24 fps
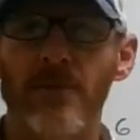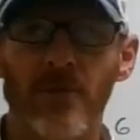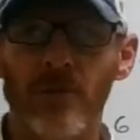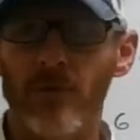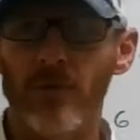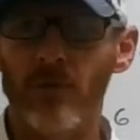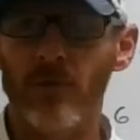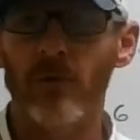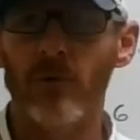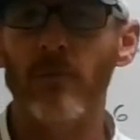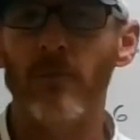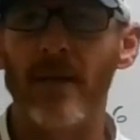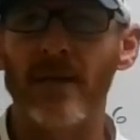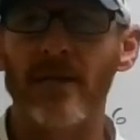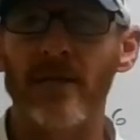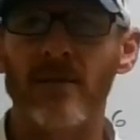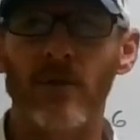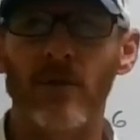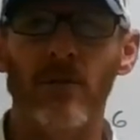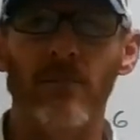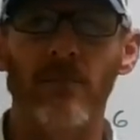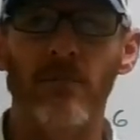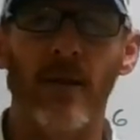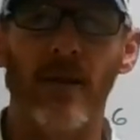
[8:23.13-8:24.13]
you'll make some
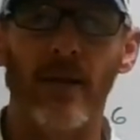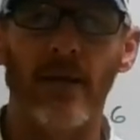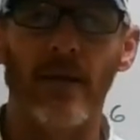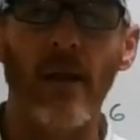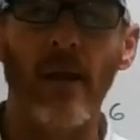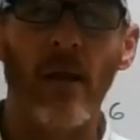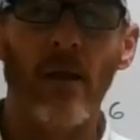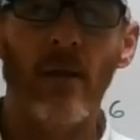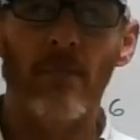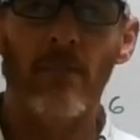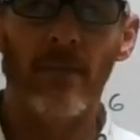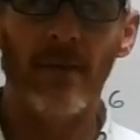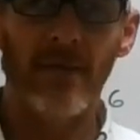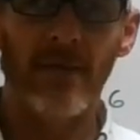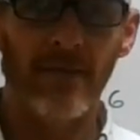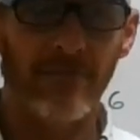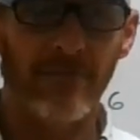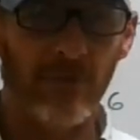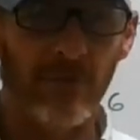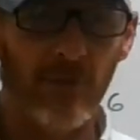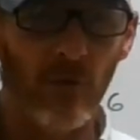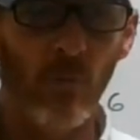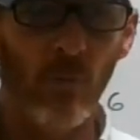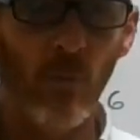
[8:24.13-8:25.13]
good money. But if
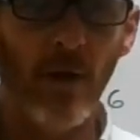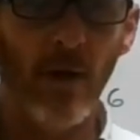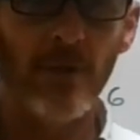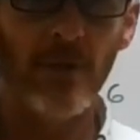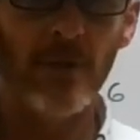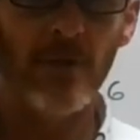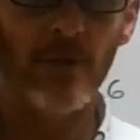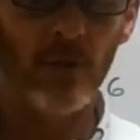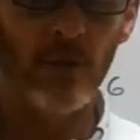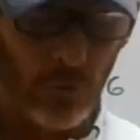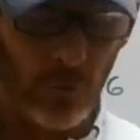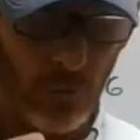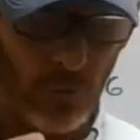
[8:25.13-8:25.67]
you want to